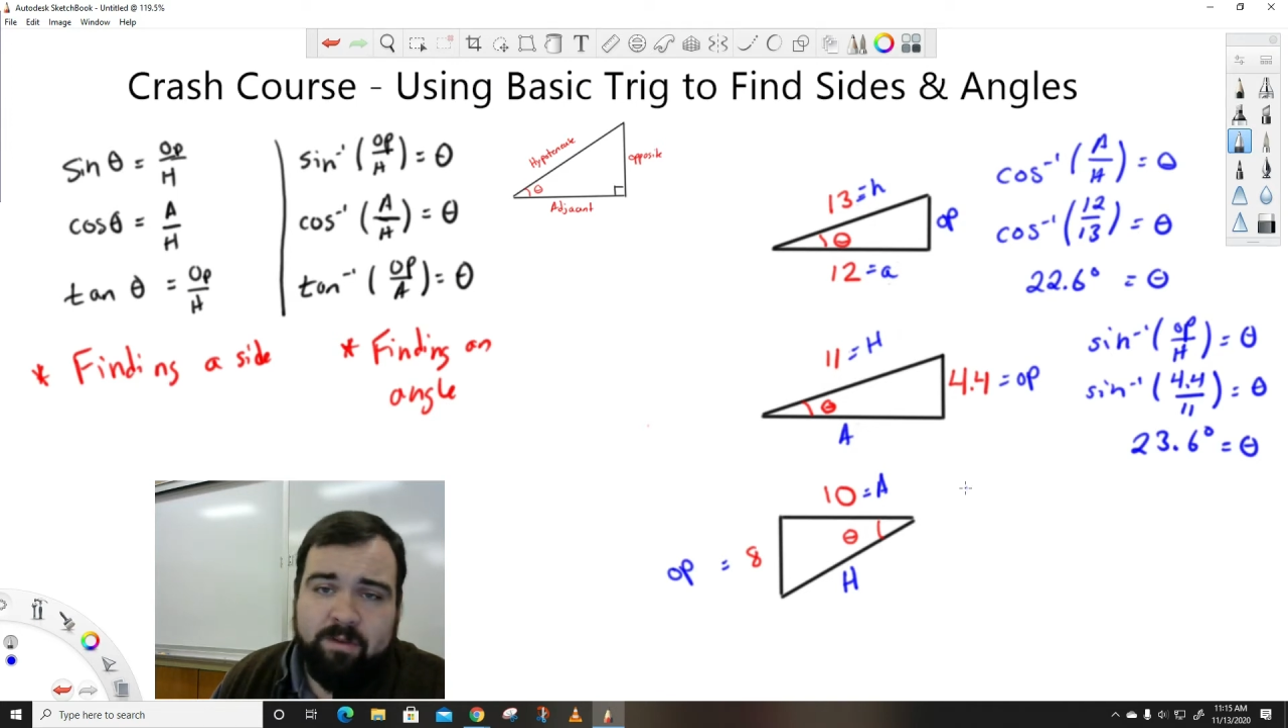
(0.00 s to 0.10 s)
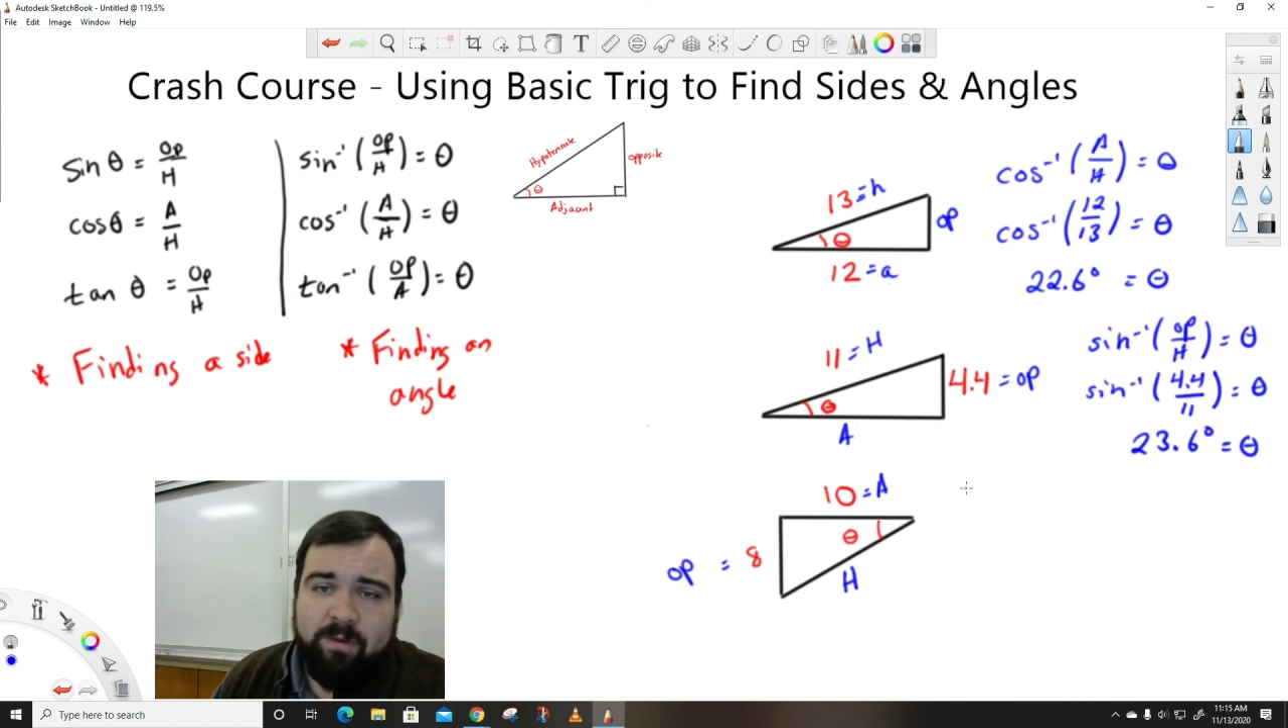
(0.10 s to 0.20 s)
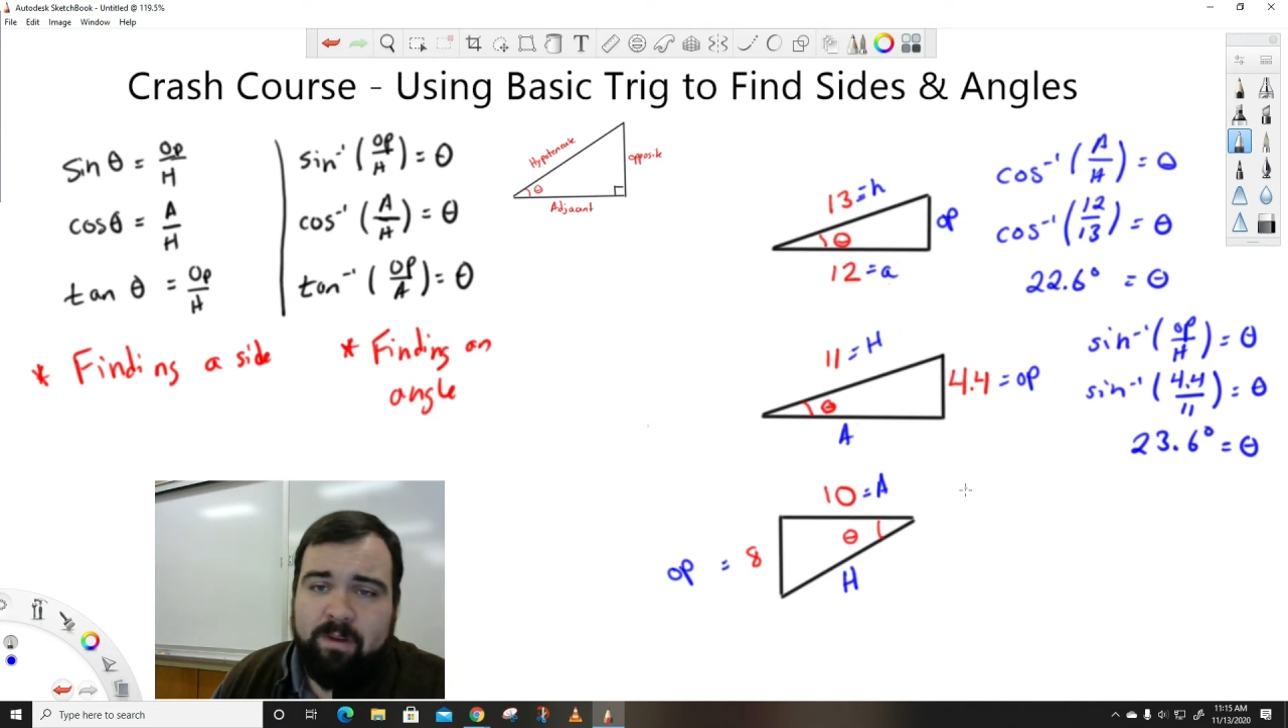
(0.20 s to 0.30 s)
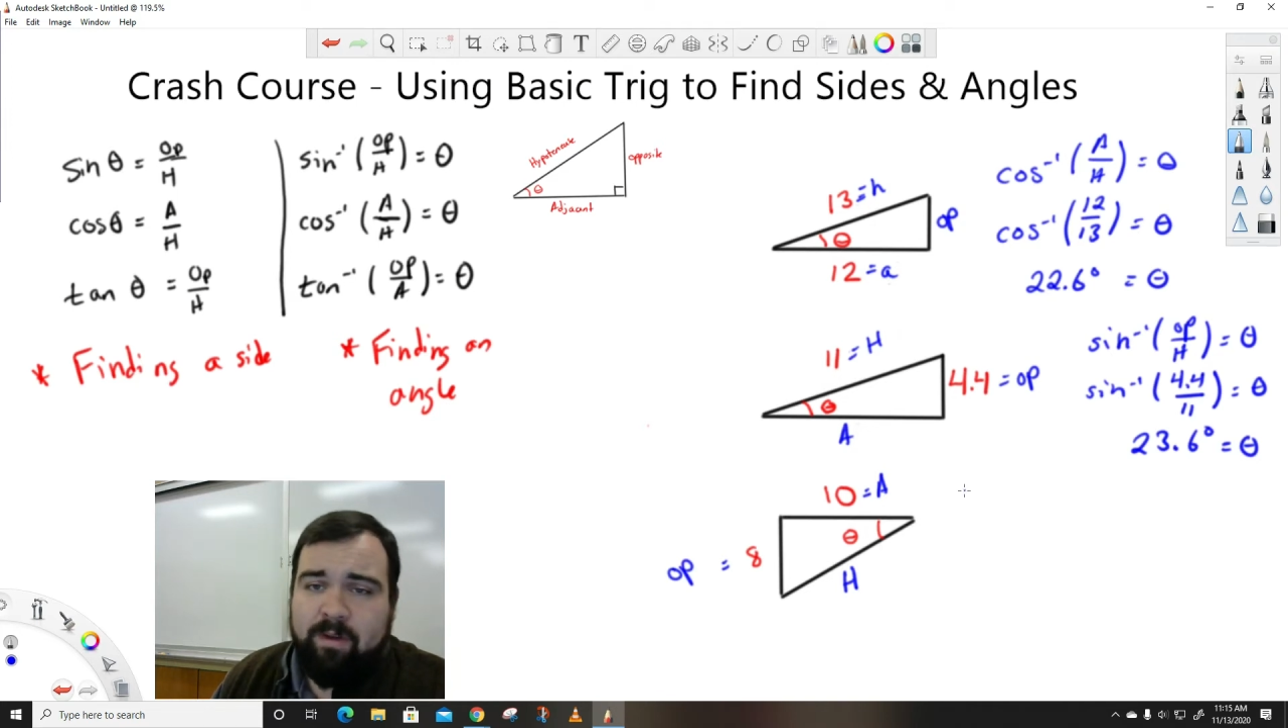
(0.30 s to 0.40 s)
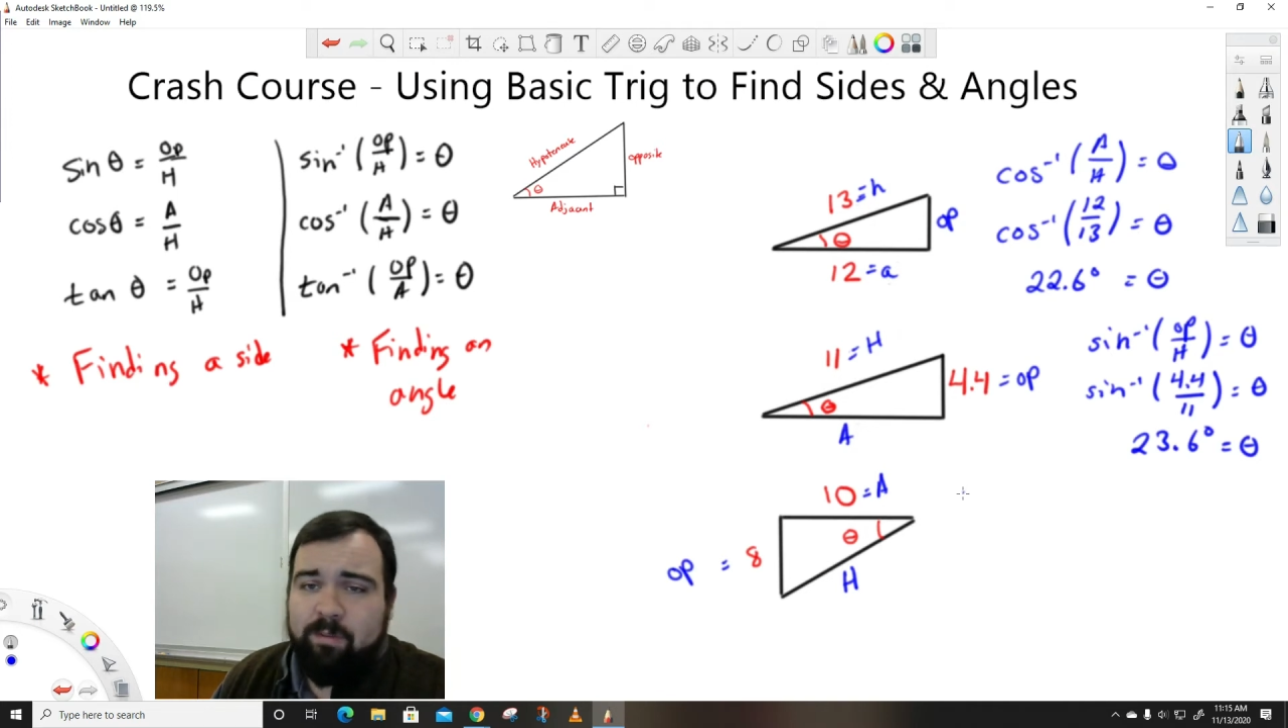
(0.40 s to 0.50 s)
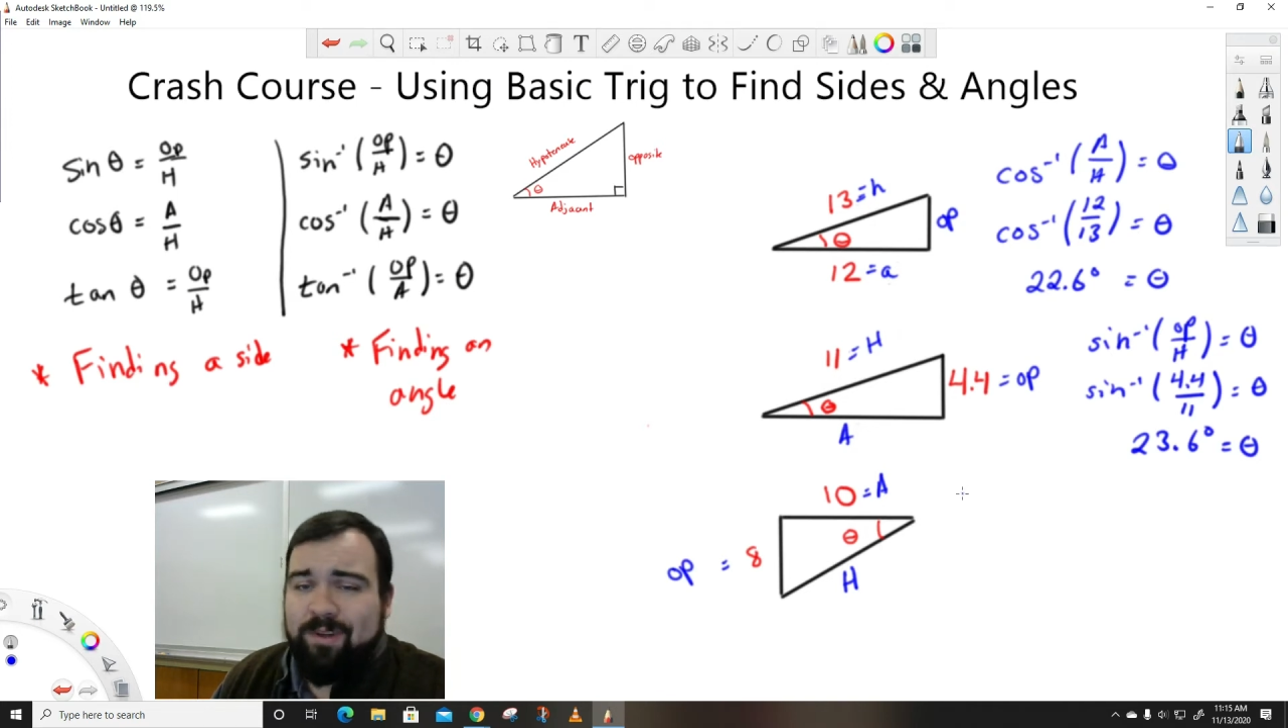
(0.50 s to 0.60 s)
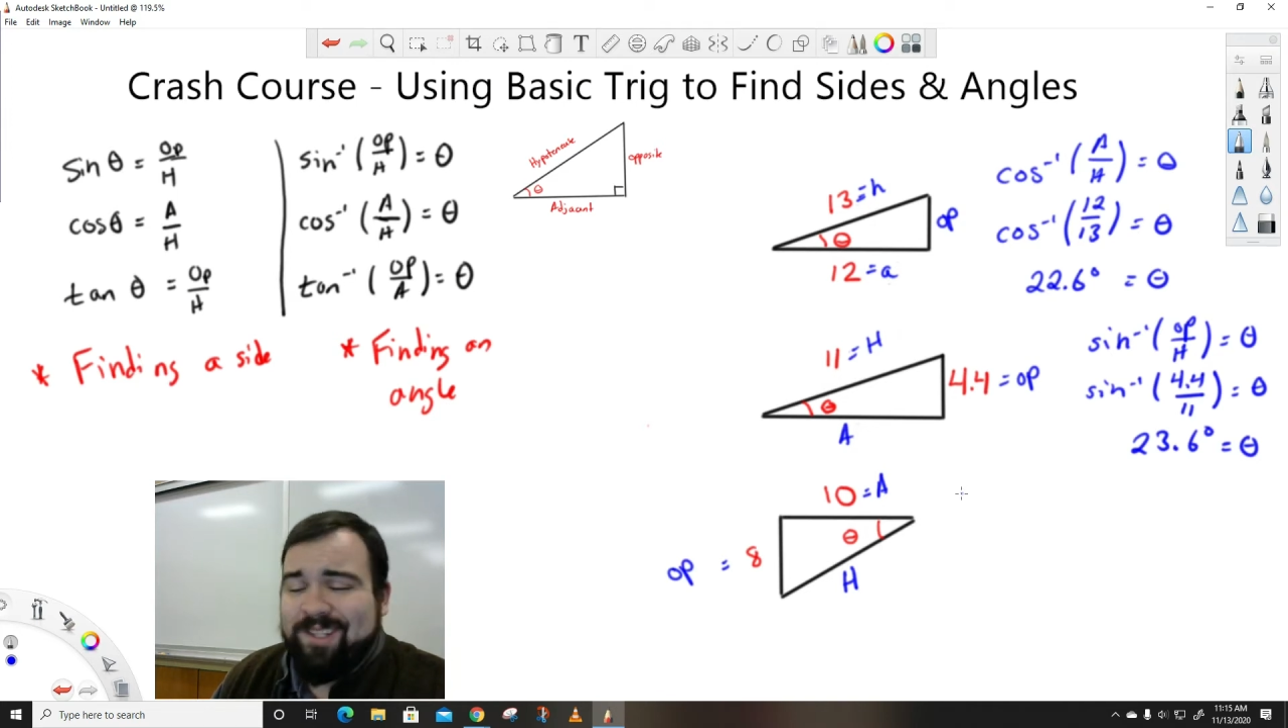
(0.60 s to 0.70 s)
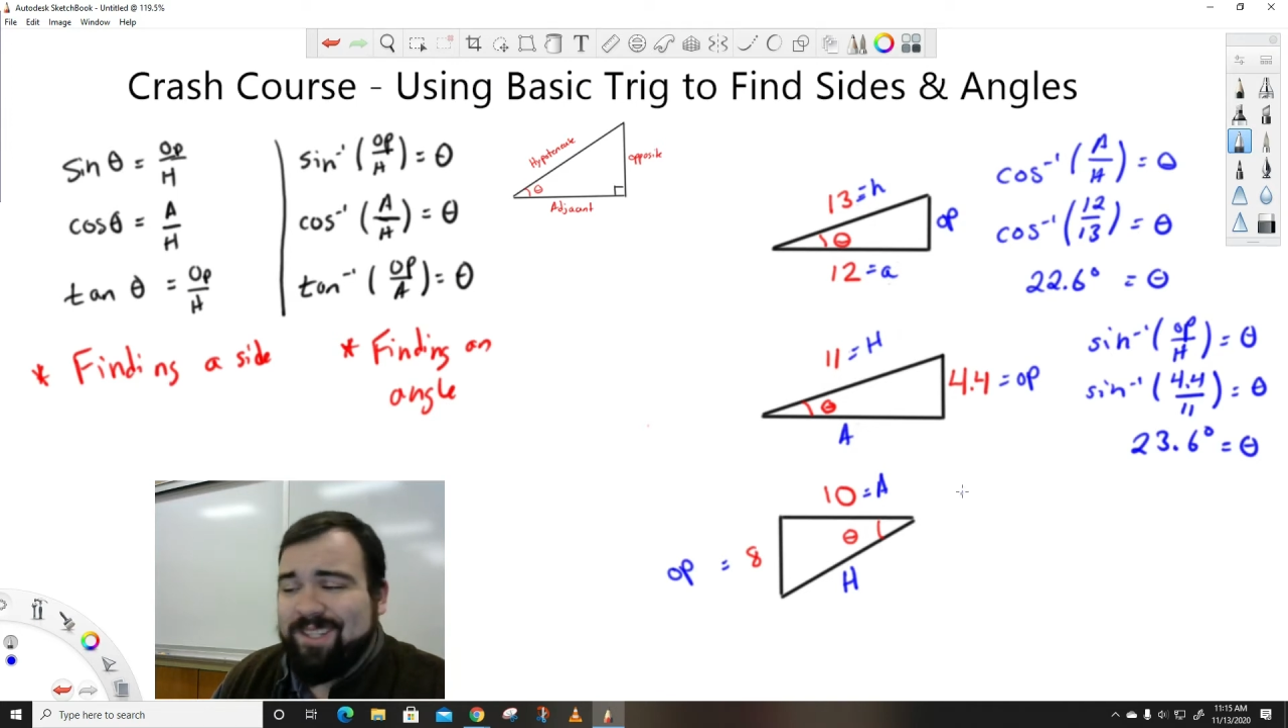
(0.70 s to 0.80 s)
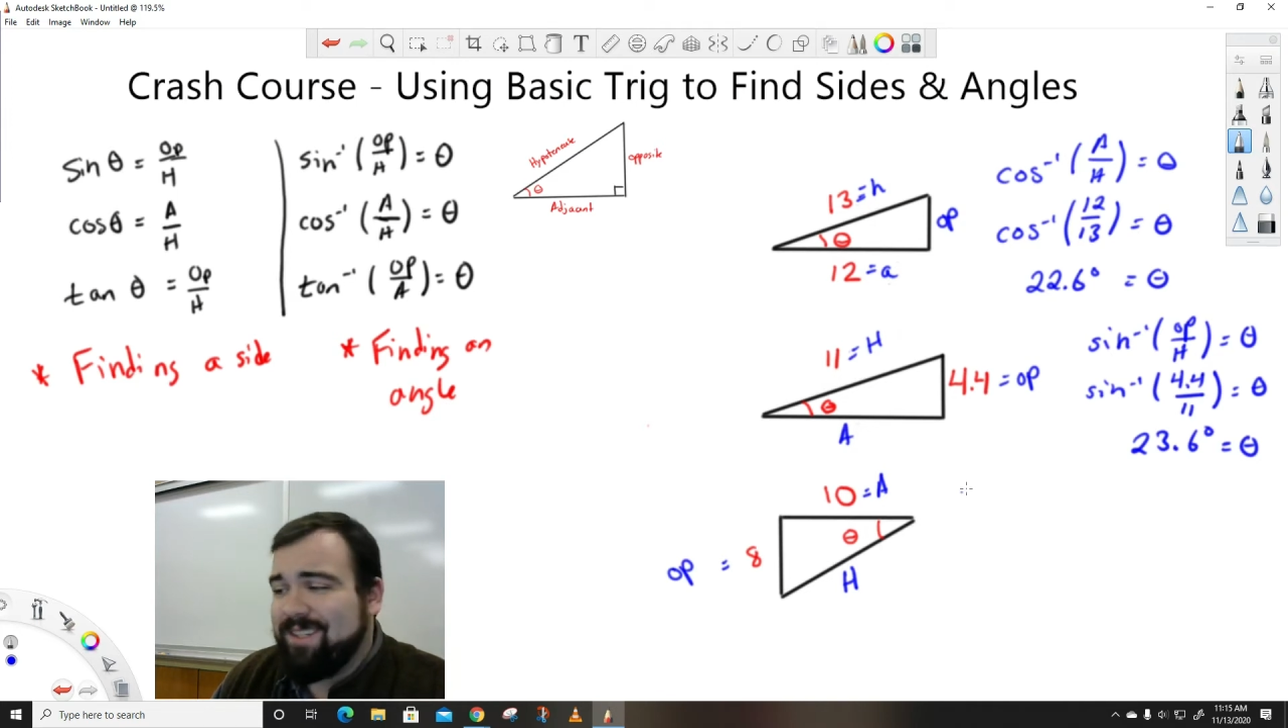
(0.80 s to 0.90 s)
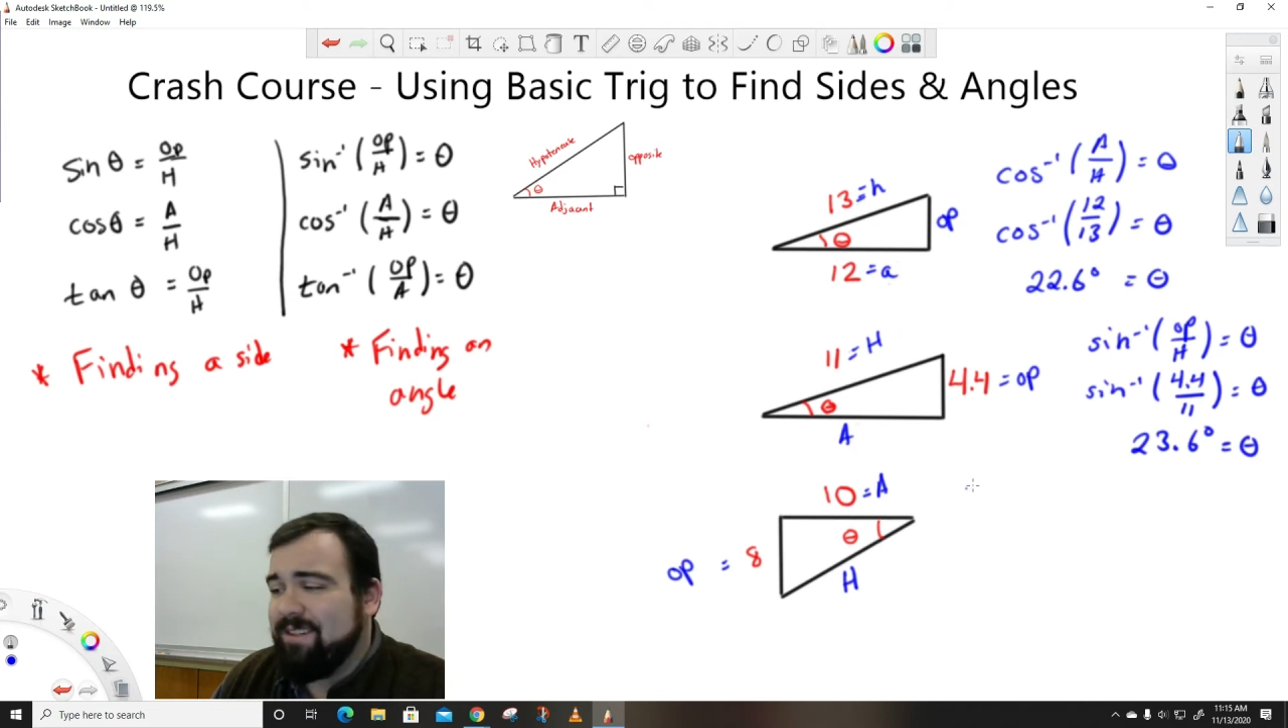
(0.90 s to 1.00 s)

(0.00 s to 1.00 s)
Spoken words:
23.6